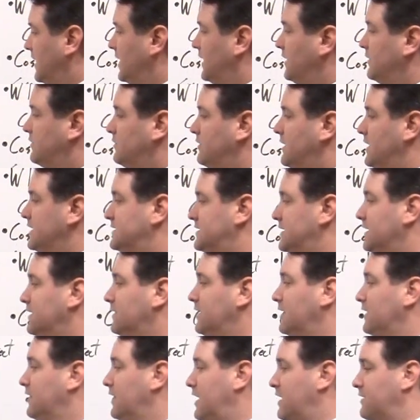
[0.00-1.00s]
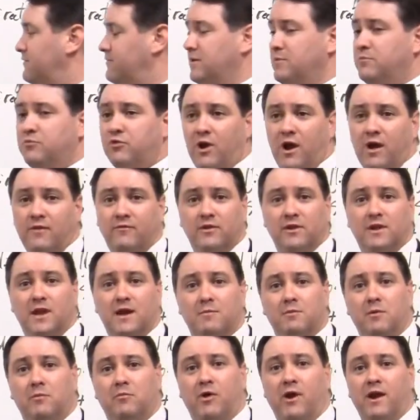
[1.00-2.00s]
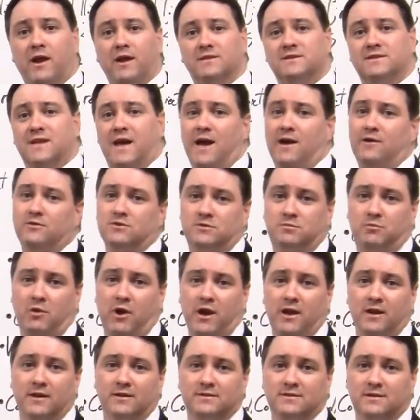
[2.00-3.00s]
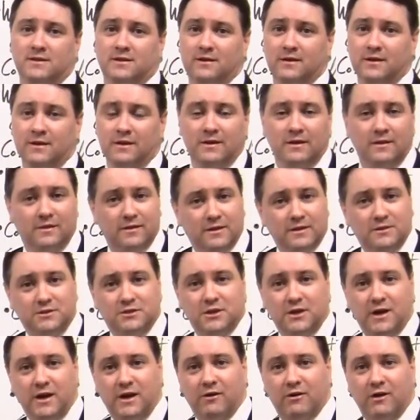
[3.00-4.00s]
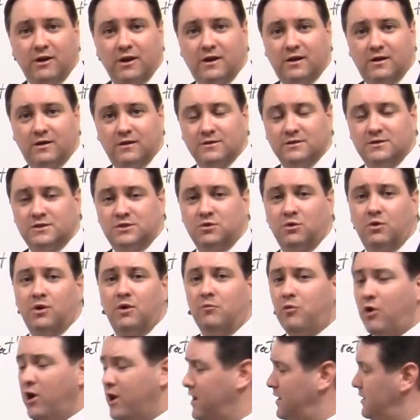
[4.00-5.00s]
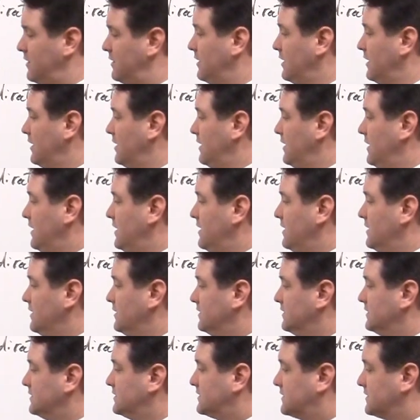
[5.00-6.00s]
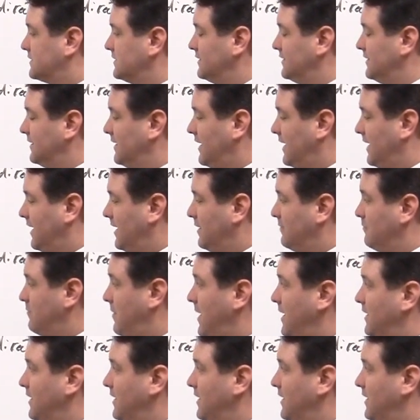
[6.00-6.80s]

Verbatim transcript: Interestingly, a lot of the private label brands, the house brands, the the generic store brand is uh,